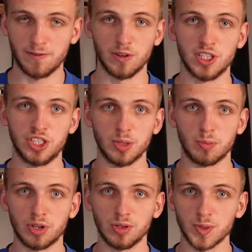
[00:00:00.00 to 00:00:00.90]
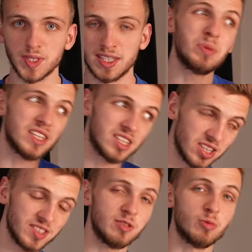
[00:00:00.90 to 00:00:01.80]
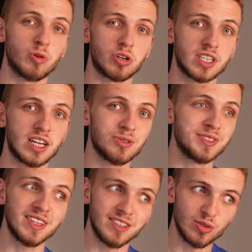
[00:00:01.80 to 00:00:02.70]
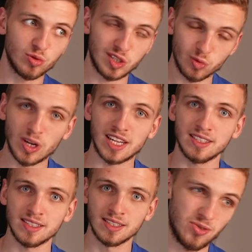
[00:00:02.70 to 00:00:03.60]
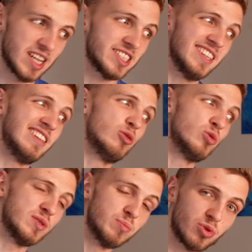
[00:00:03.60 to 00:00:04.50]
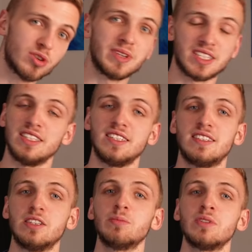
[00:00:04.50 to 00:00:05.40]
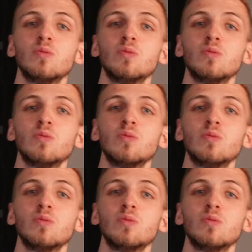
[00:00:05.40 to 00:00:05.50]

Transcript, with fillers: for the gym bros, because you work out and you sweat, you actually lose more magnesium,